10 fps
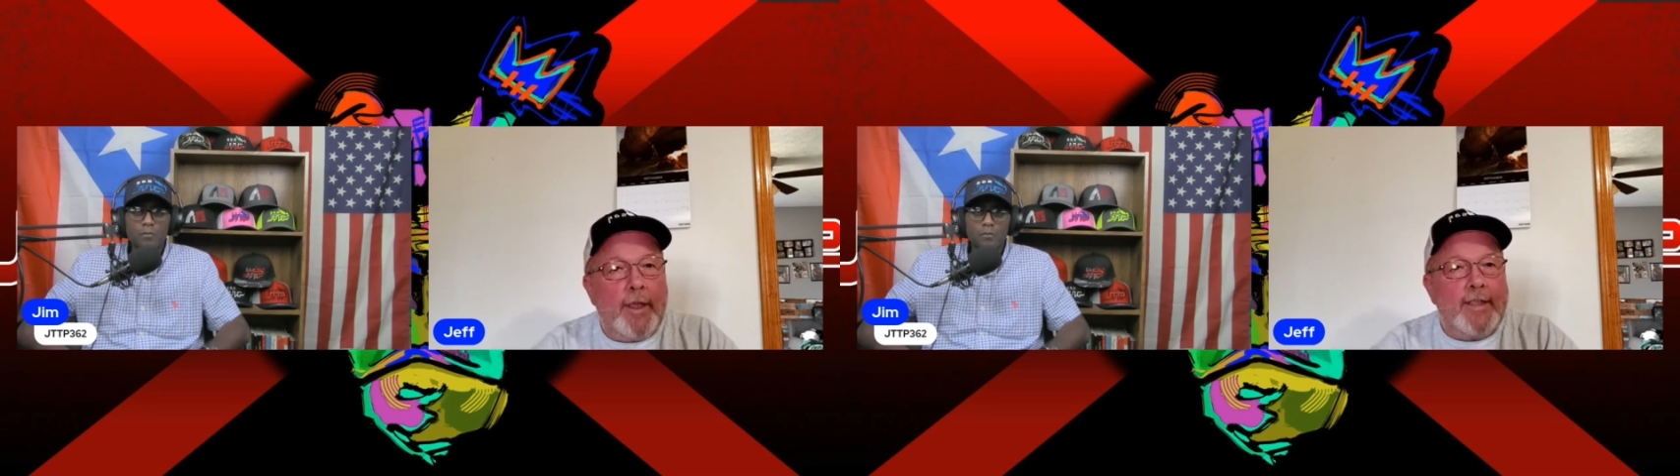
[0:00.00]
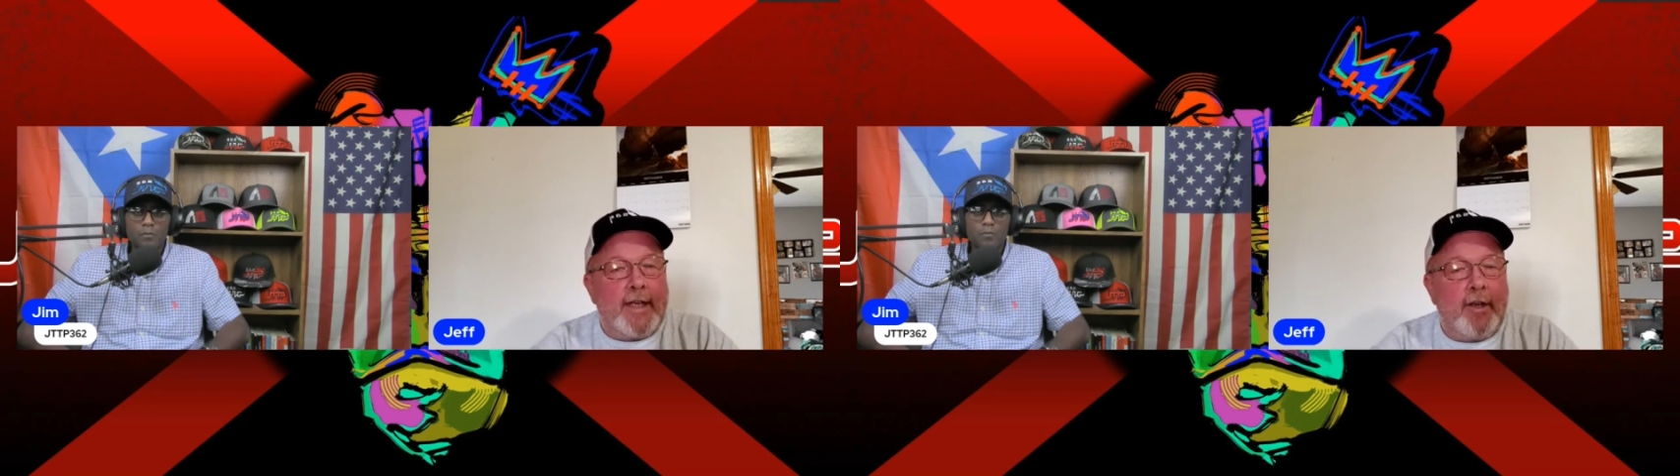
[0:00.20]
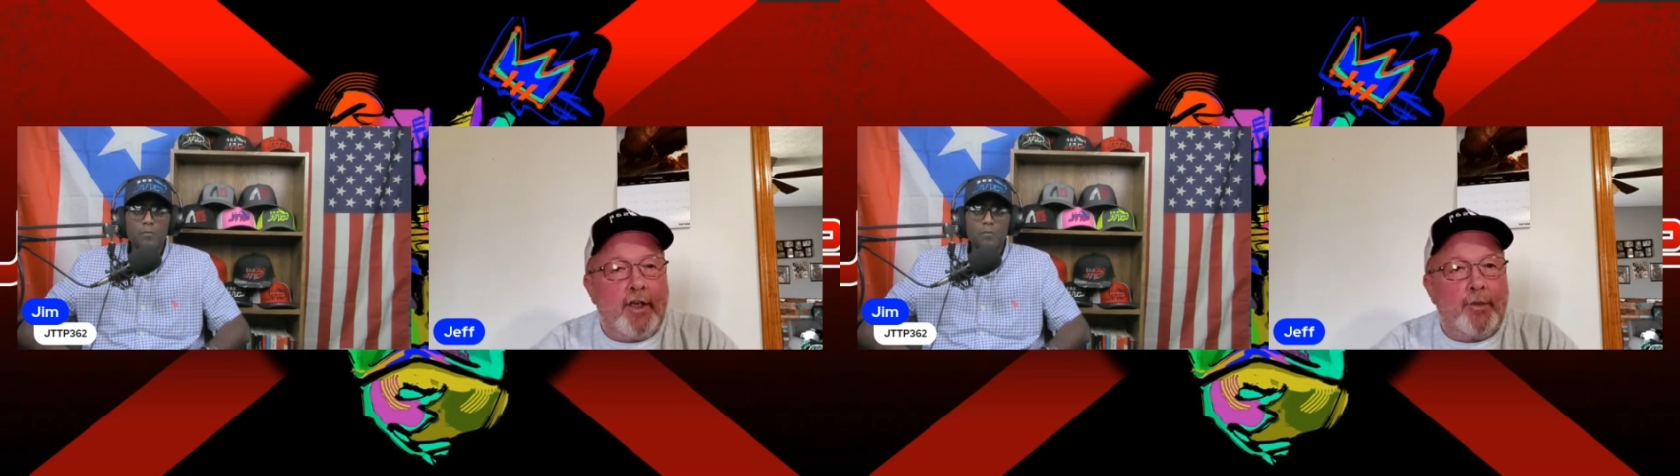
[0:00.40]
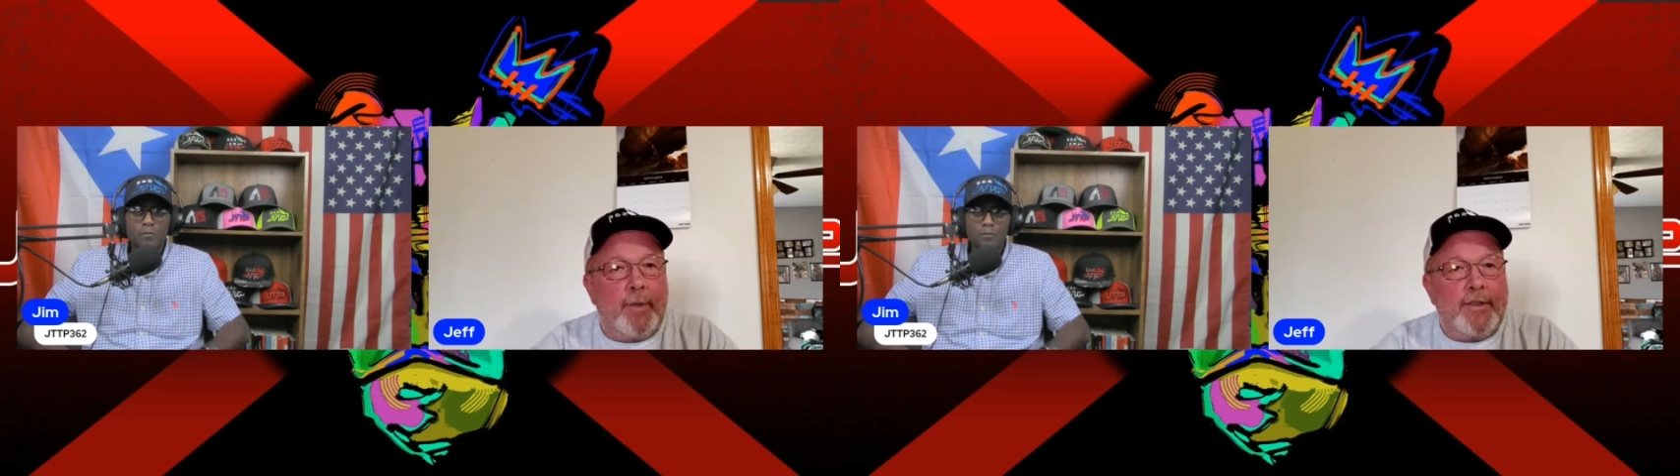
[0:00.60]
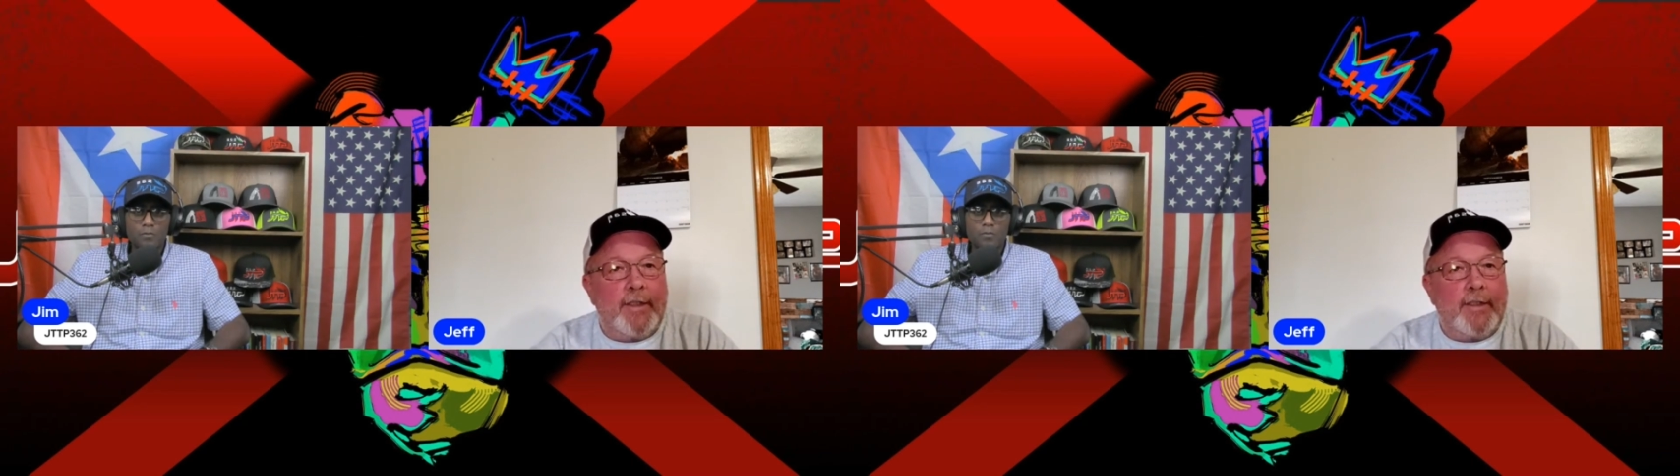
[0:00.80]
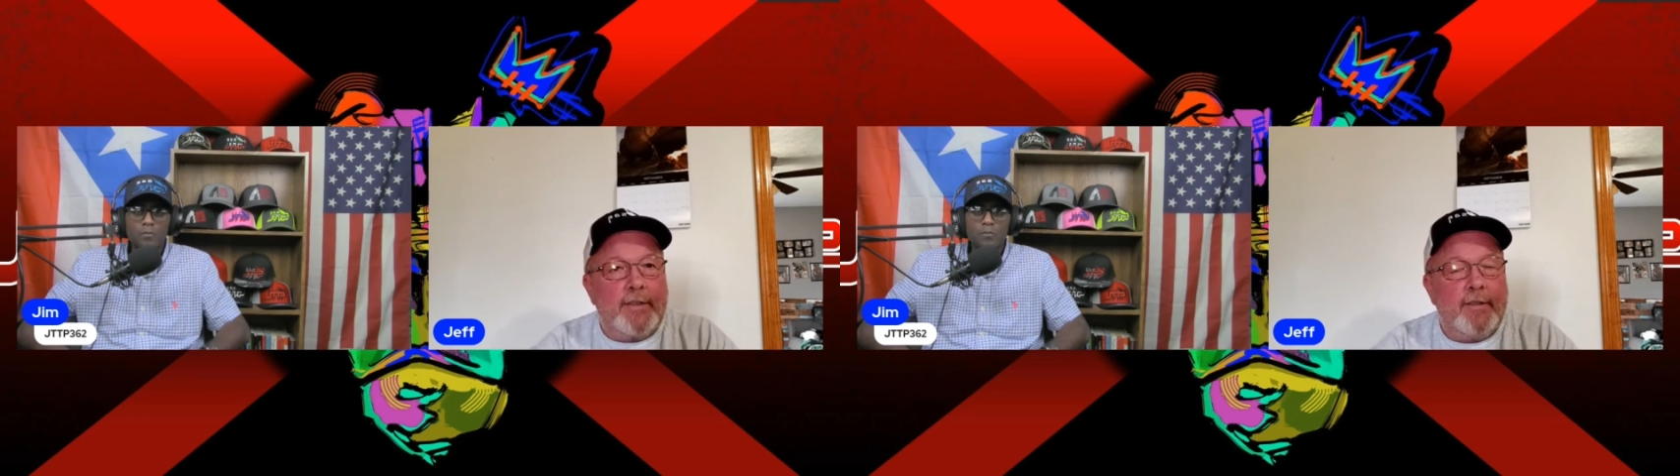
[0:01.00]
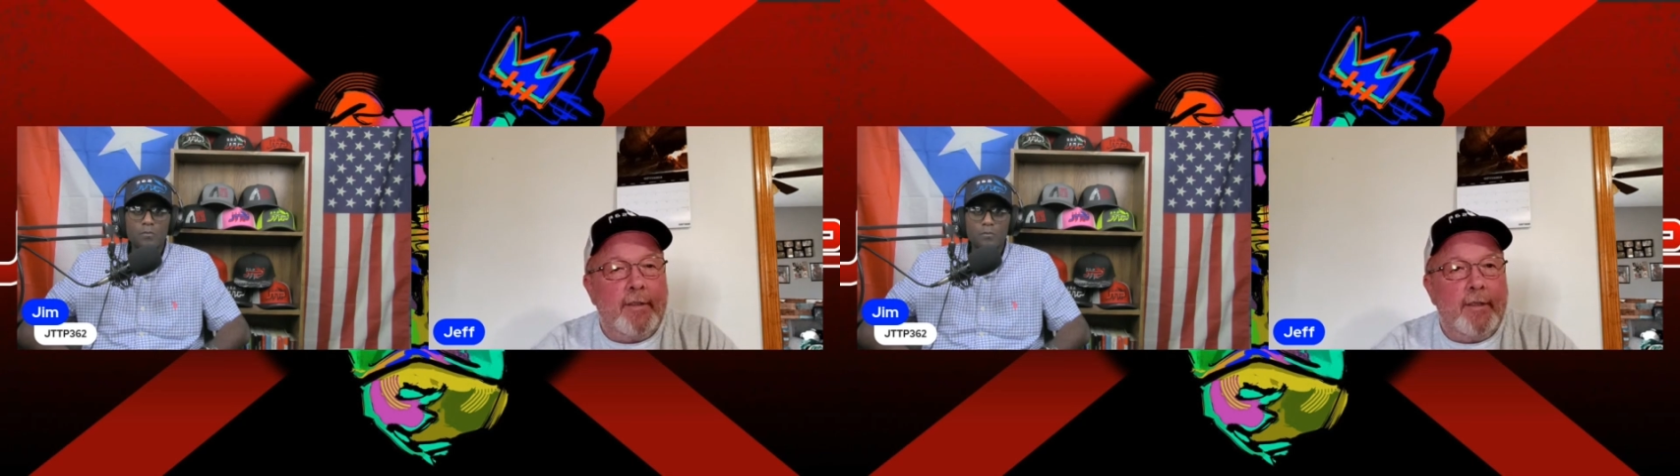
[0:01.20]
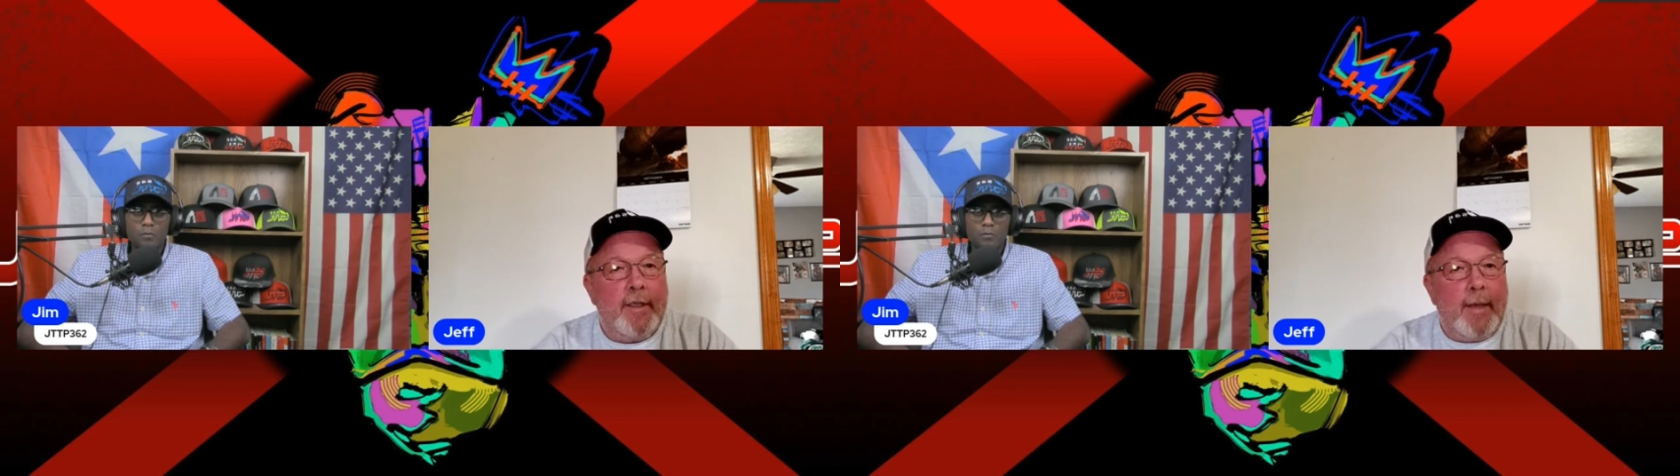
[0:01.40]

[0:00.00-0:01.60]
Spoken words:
his characteristics